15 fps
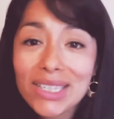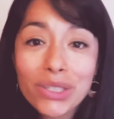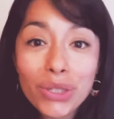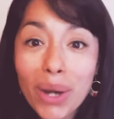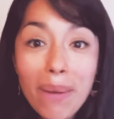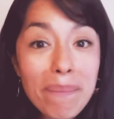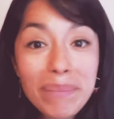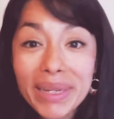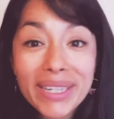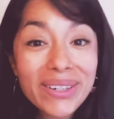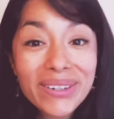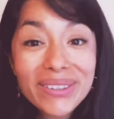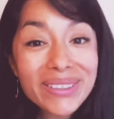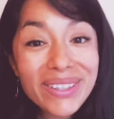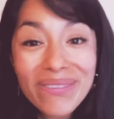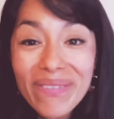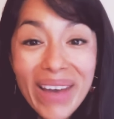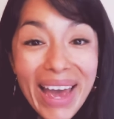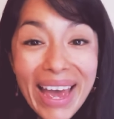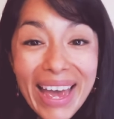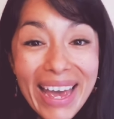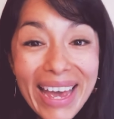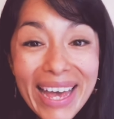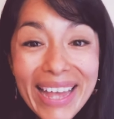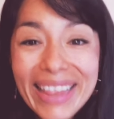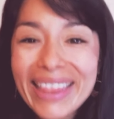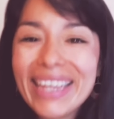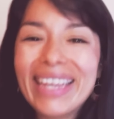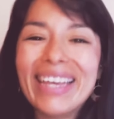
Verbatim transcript: jumping on the bed.